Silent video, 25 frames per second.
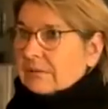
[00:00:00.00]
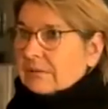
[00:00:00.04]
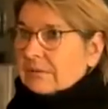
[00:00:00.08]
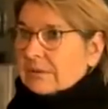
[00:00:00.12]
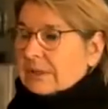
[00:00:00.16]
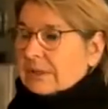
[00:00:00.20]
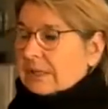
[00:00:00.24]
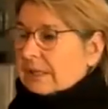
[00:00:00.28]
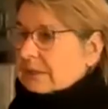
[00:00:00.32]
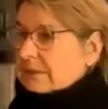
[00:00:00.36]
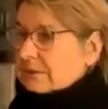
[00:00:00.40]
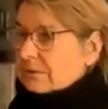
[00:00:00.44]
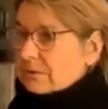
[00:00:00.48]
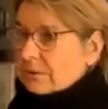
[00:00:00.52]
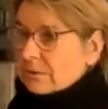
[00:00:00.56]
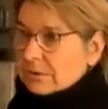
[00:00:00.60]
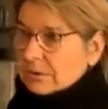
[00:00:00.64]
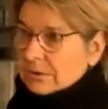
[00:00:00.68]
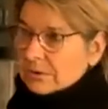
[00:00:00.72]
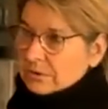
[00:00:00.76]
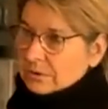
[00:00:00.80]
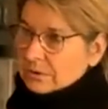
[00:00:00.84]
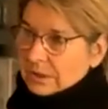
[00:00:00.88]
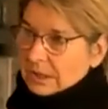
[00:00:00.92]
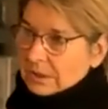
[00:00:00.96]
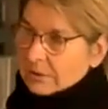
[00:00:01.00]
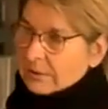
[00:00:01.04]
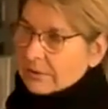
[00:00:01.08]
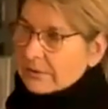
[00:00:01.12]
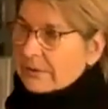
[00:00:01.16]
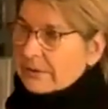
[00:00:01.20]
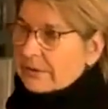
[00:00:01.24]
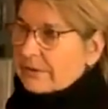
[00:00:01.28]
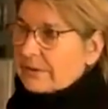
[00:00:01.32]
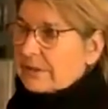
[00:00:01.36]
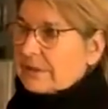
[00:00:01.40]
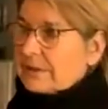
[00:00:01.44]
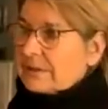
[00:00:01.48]
Even if I'm maybe
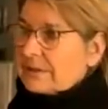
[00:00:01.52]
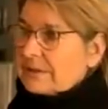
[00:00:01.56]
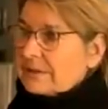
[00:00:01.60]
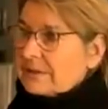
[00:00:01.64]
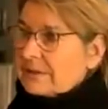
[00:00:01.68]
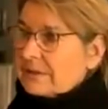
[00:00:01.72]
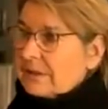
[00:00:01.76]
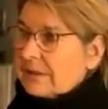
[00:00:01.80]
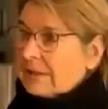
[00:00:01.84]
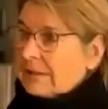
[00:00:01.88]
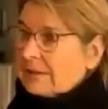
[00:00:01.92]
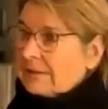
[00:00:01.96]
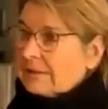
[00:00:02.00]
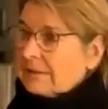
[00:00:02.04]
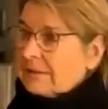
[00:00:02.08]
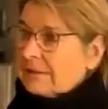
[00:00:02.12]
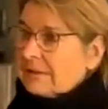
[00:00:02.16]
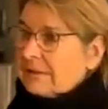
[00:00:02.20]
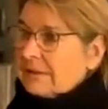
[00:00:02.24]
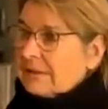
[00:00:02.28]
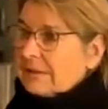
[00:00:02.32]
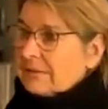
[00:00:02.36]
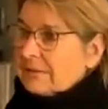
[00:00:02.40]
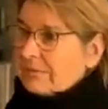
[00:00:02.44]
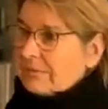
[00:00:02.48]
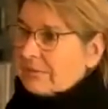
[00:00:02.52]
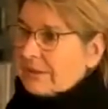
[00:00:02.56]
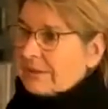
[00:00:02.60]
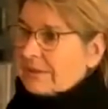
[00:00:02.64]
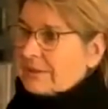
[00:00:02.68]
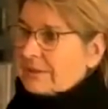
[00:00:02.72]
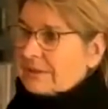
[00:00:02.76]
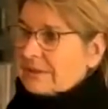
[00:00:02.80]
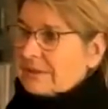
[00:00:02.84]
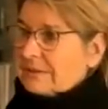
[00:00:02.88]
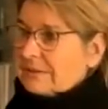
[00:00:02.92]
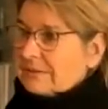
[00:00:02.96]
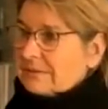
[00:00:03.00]
only sitting at home, what can
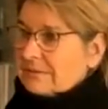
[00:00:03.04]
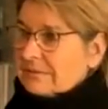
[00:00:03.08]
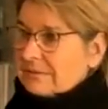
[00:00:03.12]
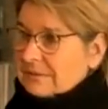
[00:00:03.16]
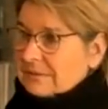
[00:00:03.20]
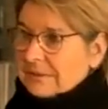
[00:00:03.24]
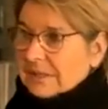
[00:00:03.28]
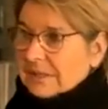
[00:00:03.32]
I do?